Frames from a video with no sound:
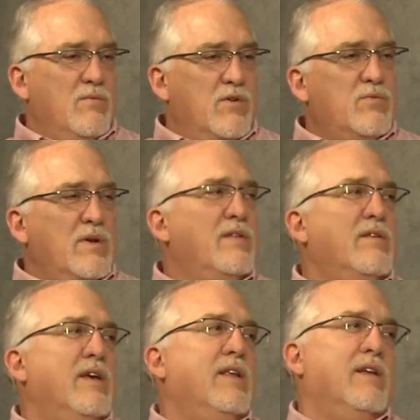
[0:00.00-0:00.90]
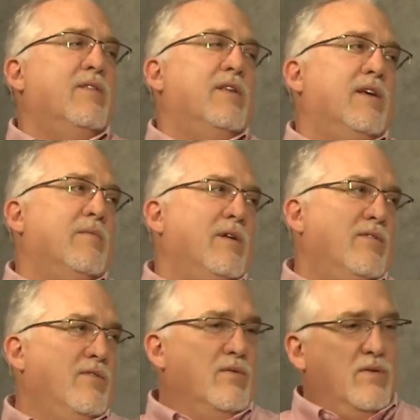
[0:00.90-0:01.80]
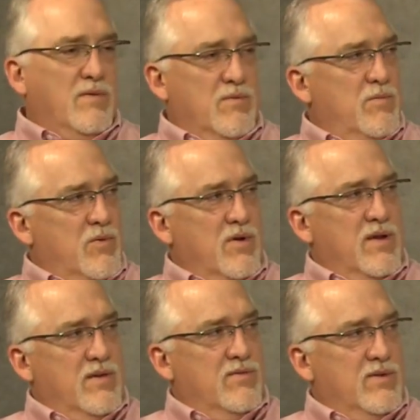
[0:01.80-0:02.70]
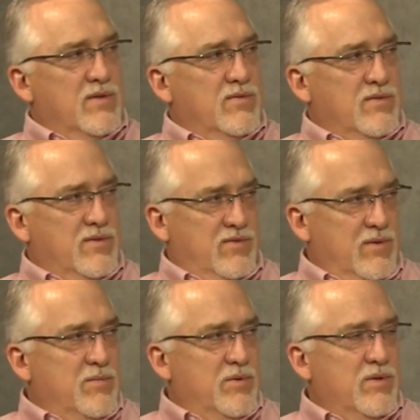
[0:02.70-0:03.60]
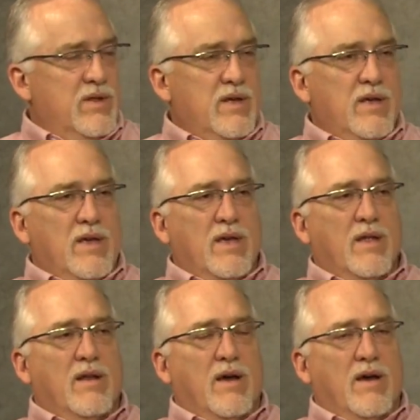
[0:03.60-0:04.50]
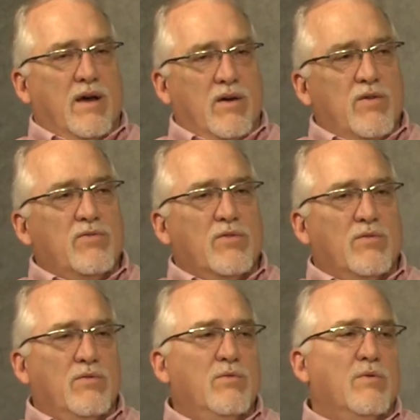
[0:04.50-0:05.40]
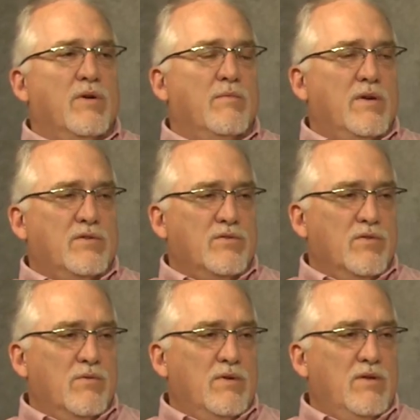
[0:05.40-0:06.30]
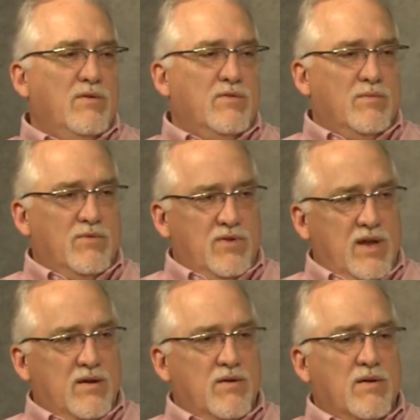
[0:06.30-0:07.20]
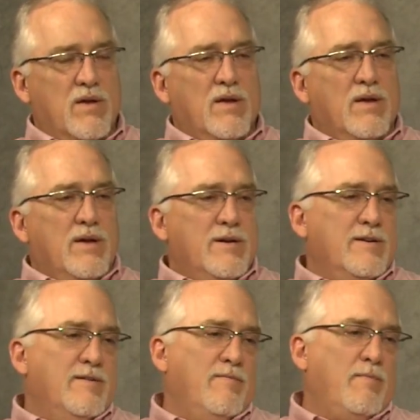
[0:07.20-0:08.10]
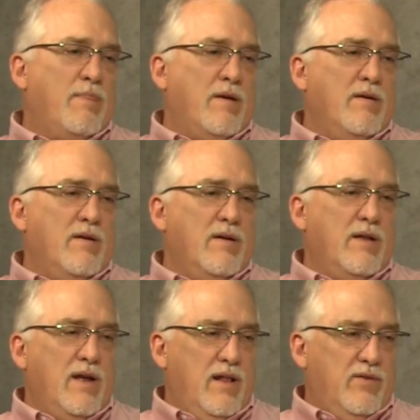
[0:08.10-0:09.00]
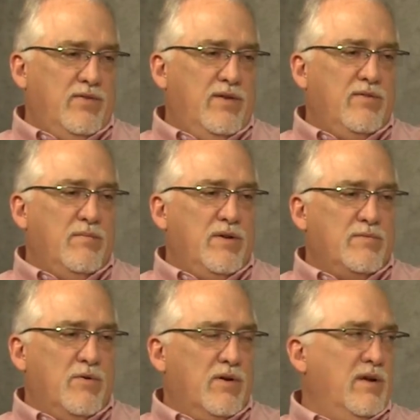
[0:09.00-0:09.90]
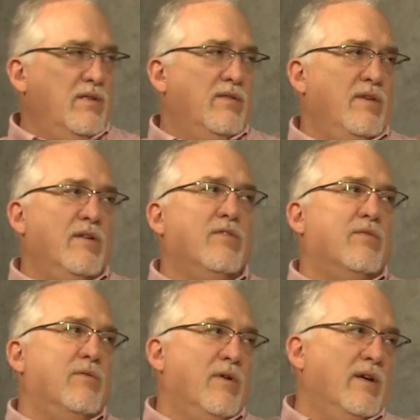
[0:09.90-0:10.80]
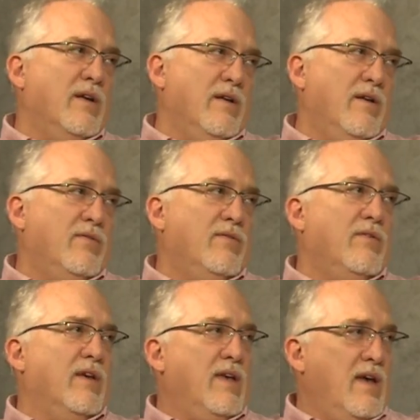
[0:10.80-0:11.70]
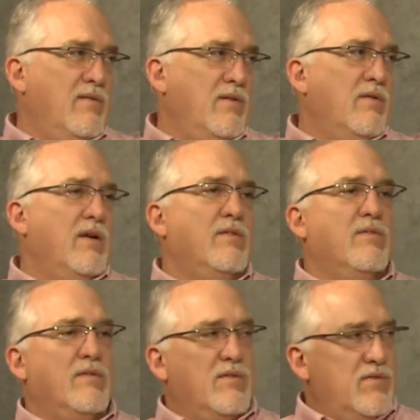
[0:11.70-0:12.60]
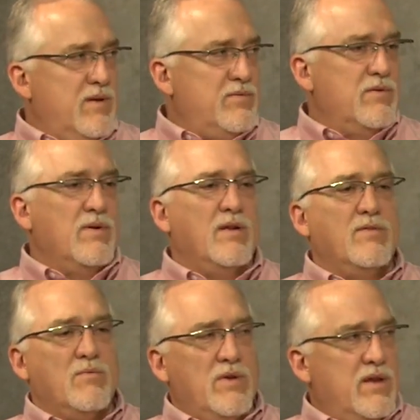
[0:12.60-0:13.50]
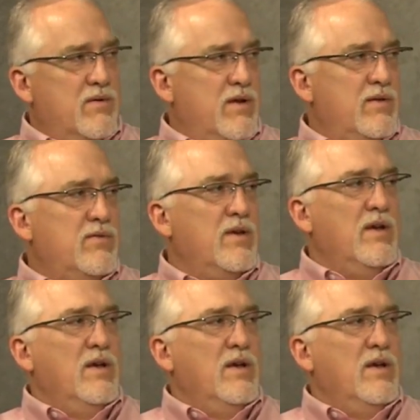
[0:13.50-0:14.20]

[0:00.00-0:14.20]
once we get the data in the database, doing the reporting is simple. Mm-hmm. And I also do want to make sure that we do some standard analyses and benchmarking that the industry recognizes, like calving rates and conception rates and weaning rates,